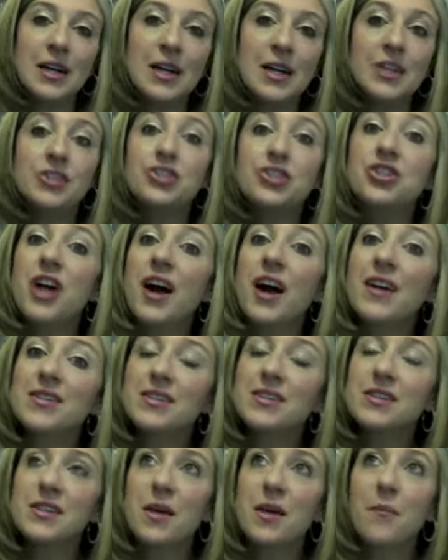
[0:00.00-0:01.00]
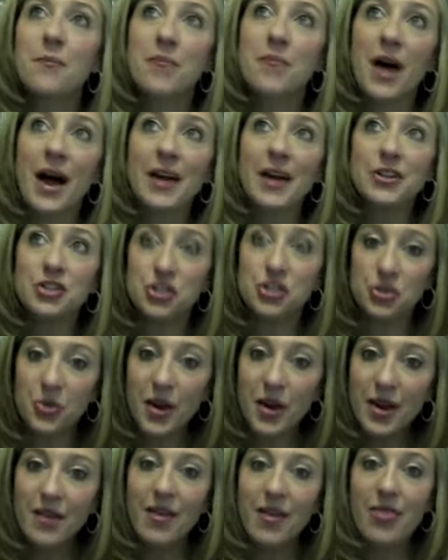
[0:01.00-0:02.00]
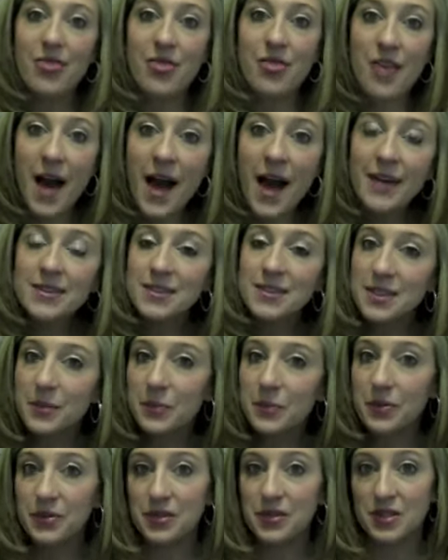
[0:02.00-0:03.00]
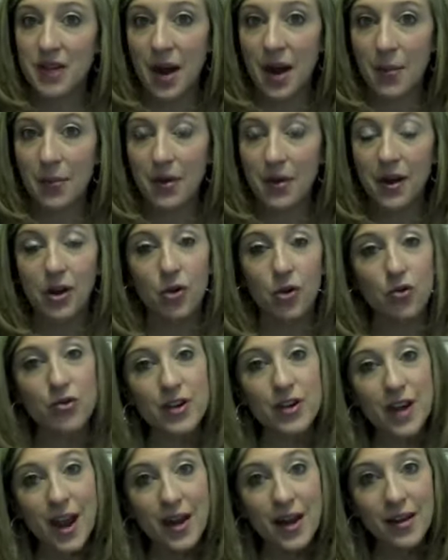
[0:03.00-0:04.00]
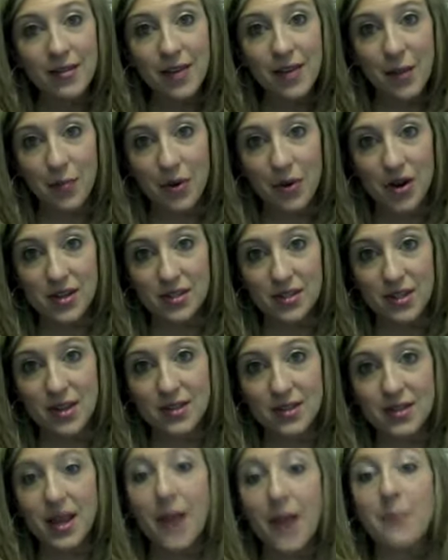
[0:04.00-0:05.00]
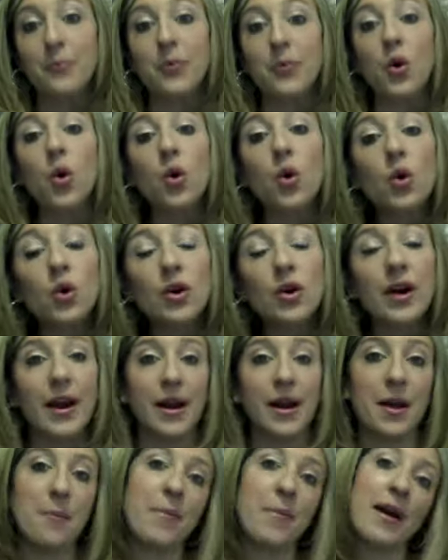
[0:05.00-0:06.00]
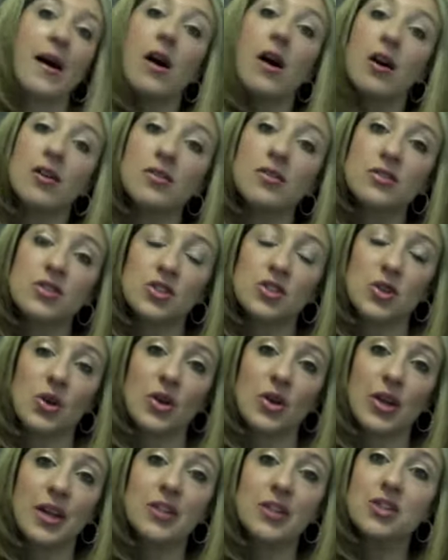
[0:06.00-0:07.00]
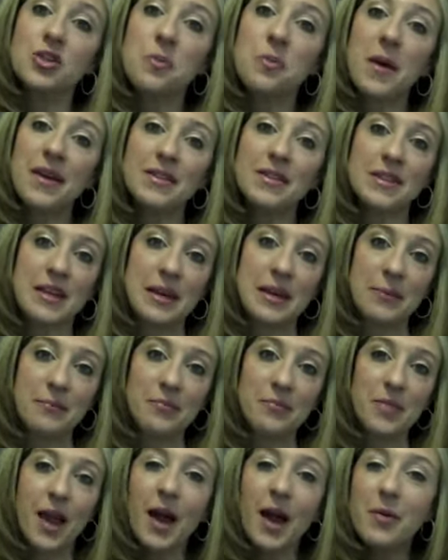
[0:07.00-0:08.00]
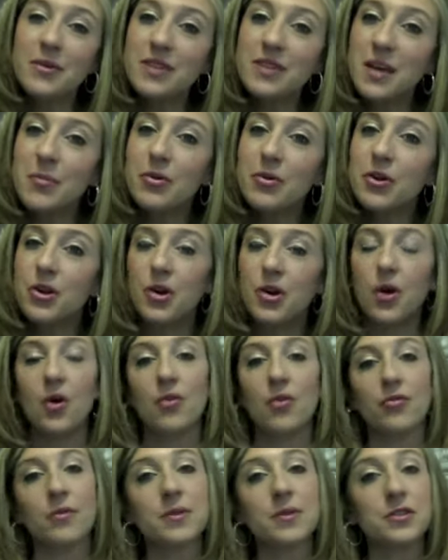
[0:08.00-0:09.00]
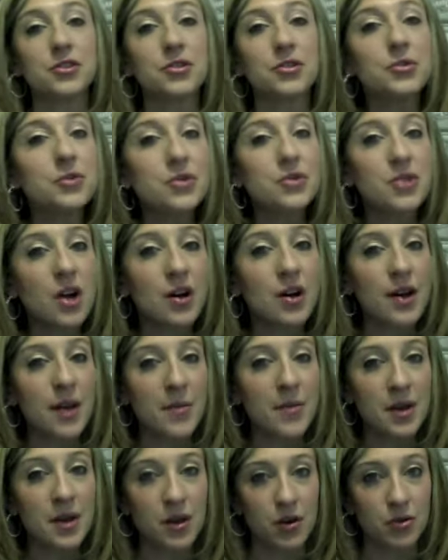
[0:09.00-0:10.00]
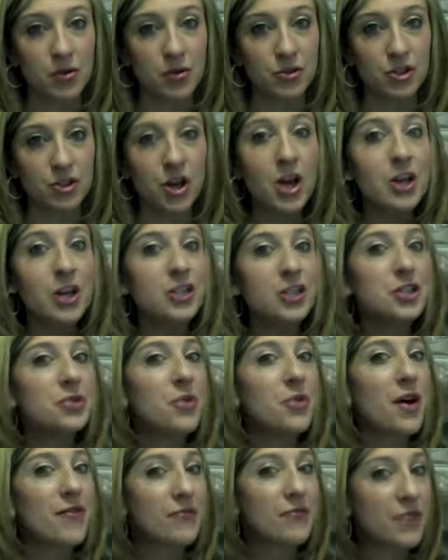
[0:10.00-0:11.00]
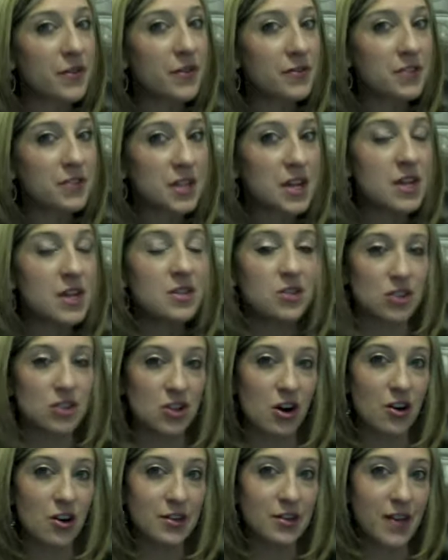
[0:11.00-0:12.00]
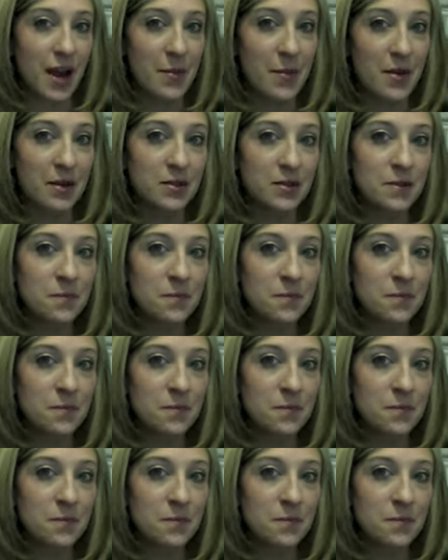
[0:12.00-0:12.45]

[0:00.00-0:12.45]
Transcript: Just by doing that simple step and creating that process and pouring my heart and soul into my team, I was able to go from a 2-star diamond coach to a 15-star diamond.